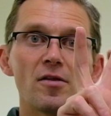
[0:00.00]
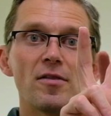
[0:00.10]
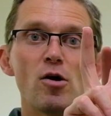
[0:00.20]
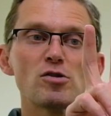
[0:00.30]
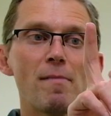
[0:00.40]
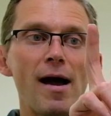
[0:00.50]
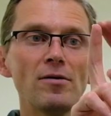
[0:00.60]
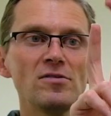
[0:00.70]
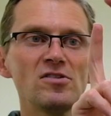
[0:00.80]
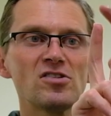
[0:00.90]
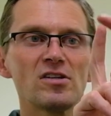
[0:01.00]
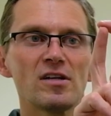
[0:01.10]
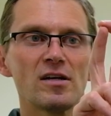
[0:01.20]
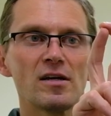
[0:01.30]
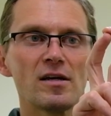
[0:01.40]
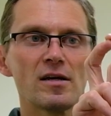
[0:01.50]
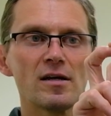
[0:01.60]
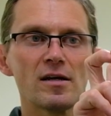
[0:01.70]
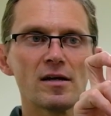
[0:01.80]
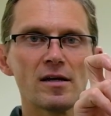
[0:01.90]
those mountains
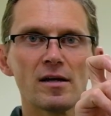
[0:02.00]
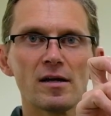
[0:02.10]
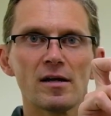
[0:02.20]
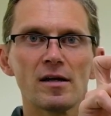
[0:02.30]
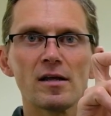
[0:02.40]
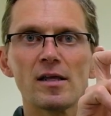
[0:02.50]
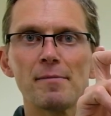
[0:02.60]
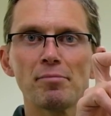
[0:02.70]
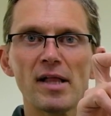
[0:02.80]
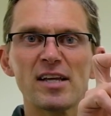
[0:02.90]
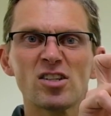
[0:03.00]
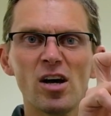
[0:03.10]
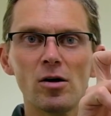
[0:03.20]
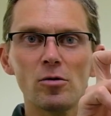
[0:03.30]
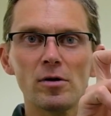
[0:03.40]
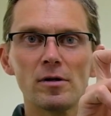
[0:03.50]
get plateaued.